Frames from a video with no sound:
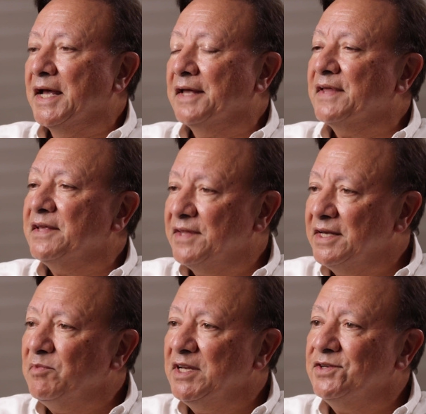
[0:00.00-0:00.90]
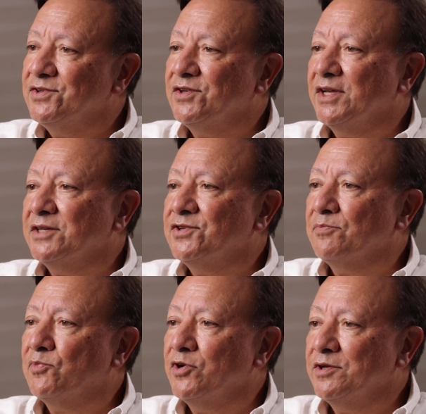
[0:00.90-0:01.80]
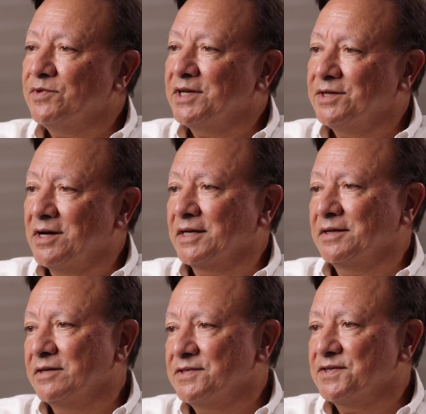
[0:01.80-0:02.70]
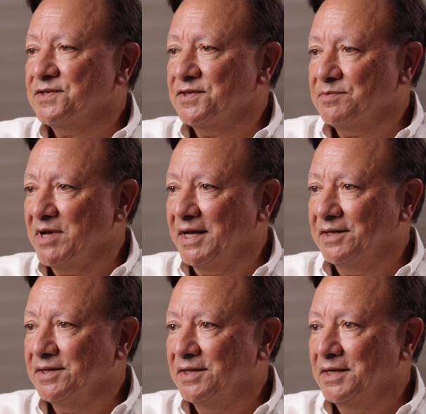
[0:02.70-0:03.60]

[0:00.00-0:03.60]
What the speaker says: And they then need to get to a point where a diagnosis is made.